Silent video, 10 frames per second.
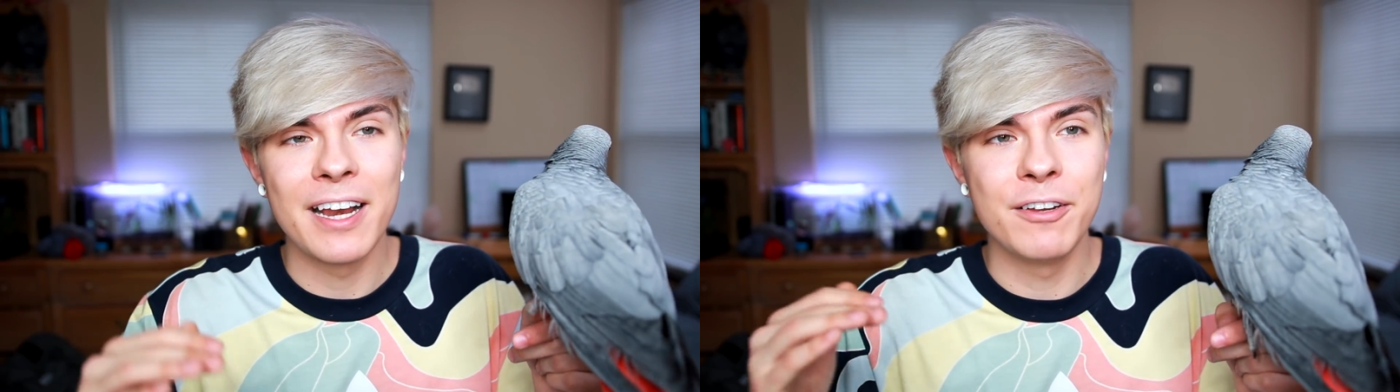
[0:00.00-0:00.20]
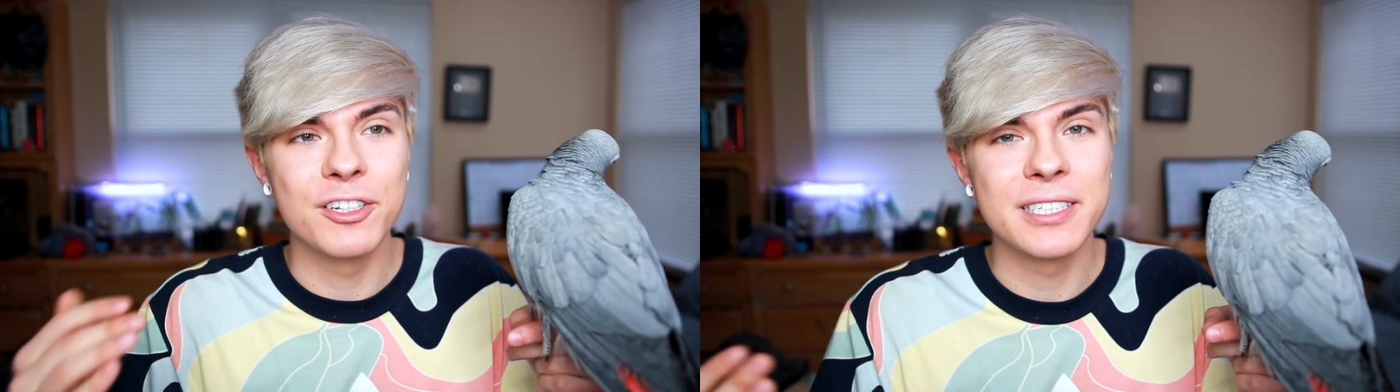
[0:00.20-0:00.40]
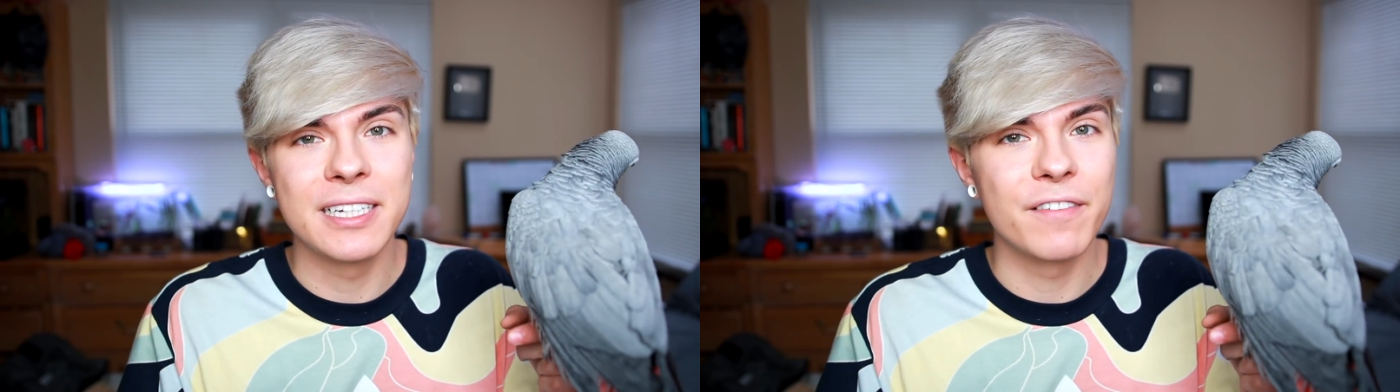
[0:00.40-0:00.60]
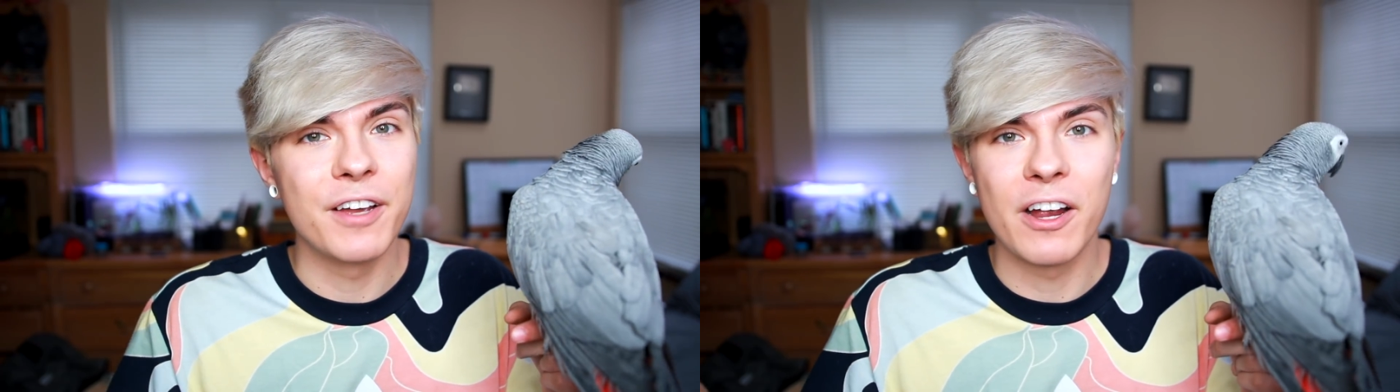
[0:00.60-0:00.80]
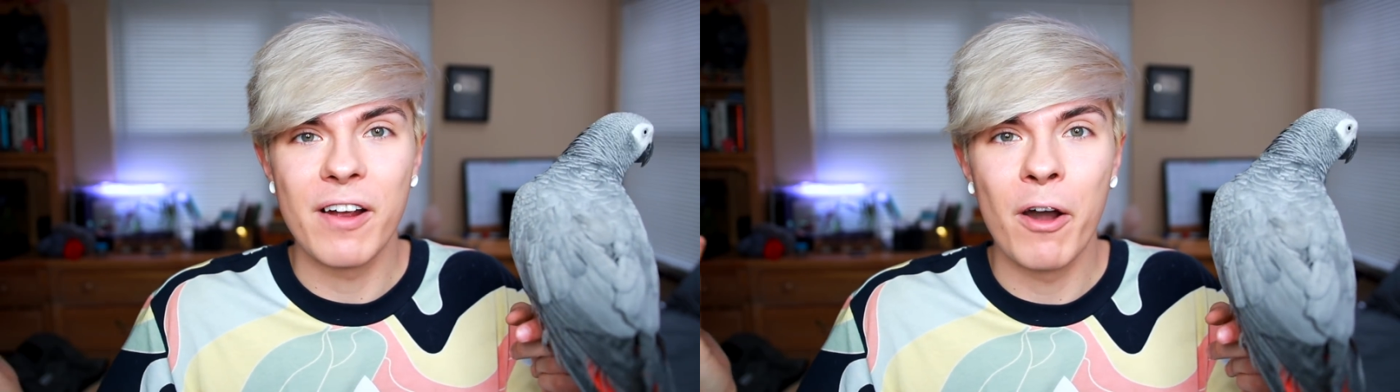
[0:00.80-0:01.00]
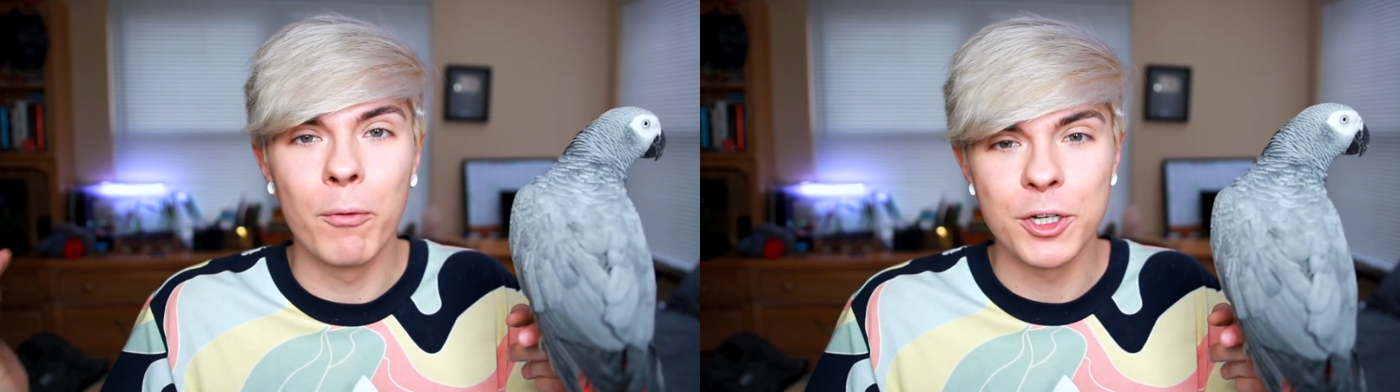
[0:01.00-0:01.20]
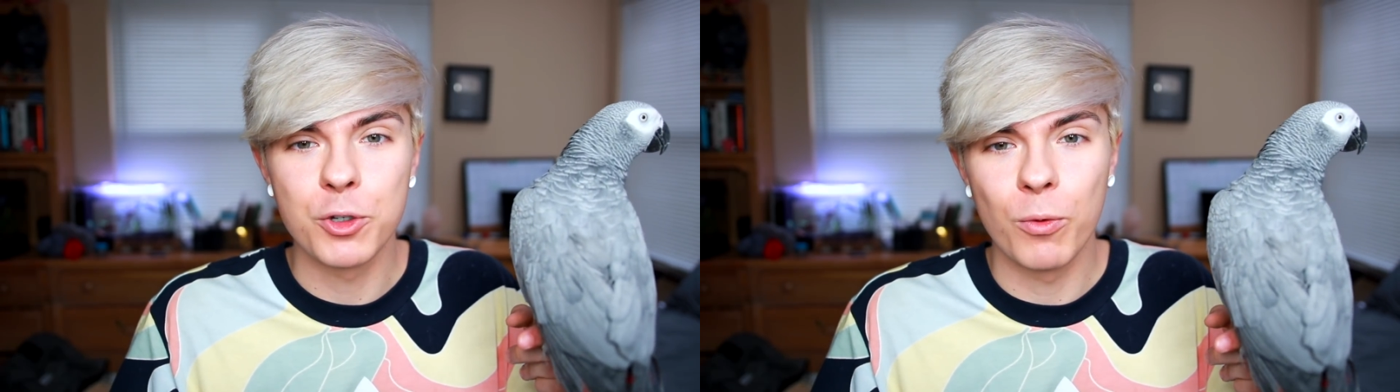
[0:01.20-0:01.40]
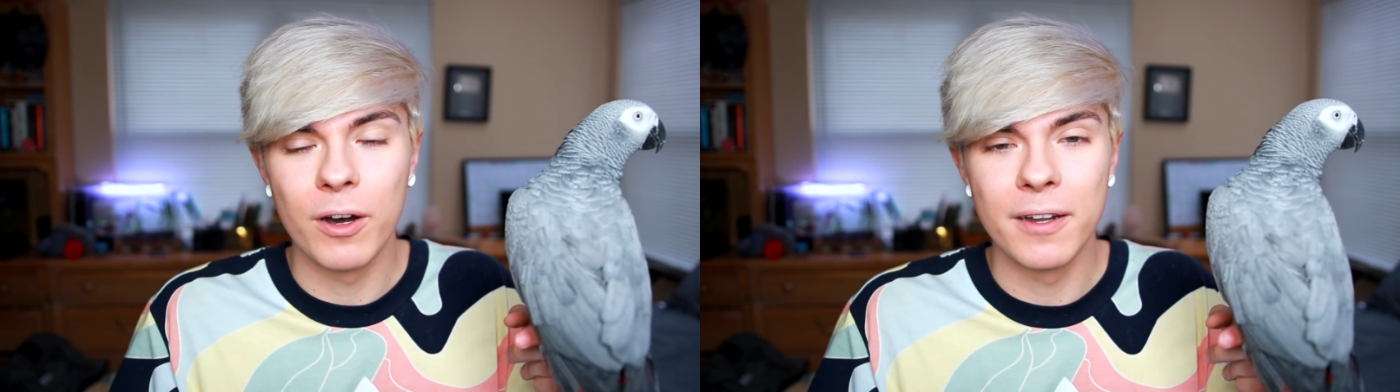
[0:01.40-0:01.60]
and you just need to figure out
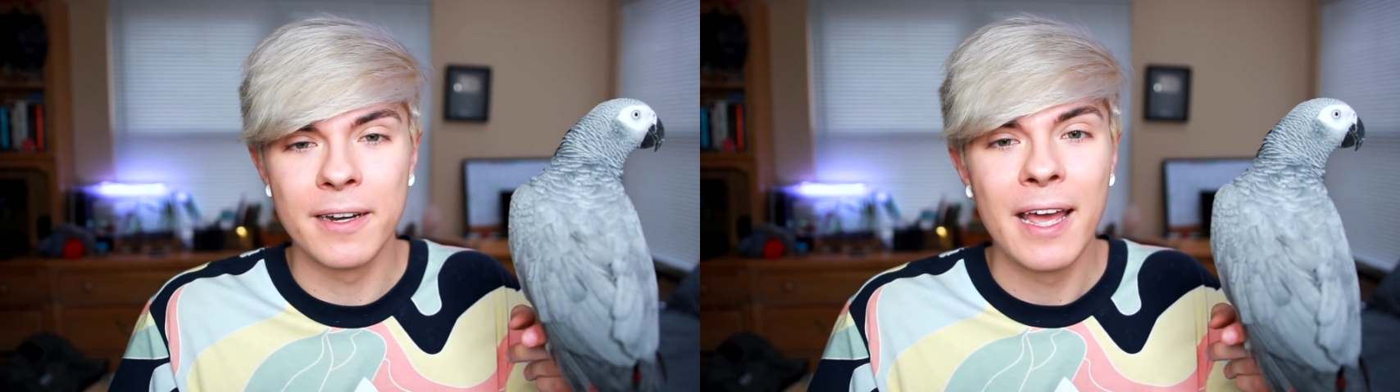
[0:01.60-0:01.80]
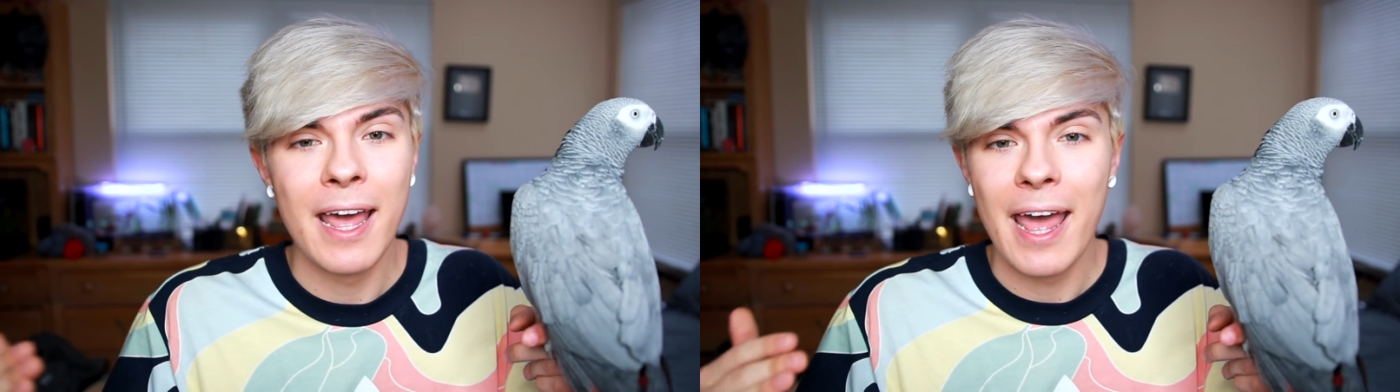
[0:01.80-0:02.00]
which one